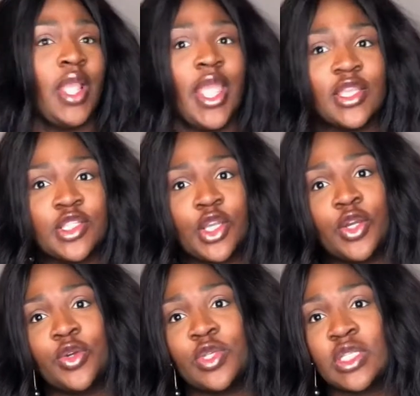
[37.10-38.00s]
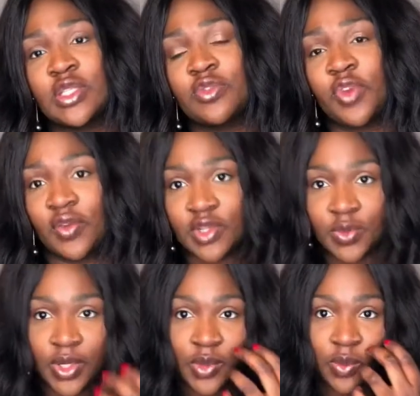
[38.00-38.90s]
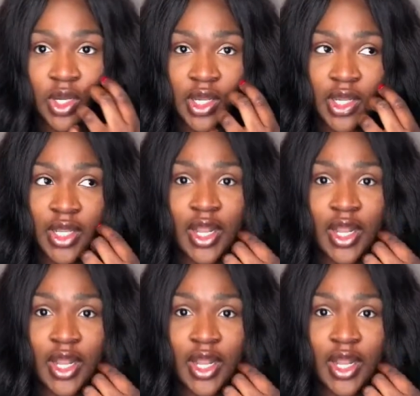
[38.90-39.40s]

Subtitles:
Asos, Forever 21,